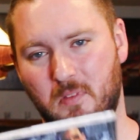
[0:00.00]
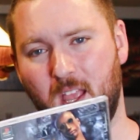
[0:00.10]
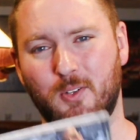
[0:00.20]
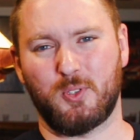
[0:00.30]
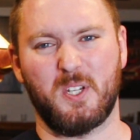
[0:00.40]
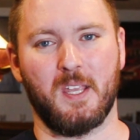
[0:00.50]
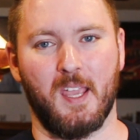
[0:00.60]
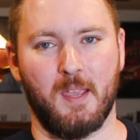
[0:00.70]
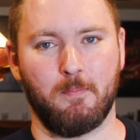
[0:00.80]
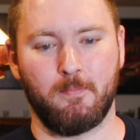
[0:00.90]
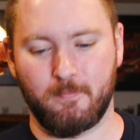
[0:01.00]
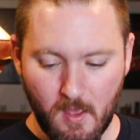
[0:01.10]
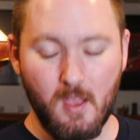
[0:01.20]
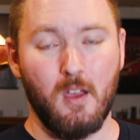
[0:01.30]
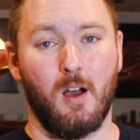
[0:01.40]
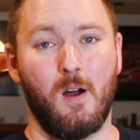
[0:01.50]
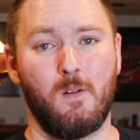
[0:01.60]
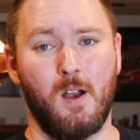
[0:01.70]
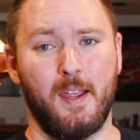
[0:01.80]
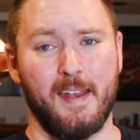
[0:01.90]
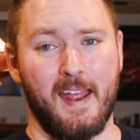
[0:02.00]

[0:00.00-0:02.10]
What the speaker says: interesting game. Alright,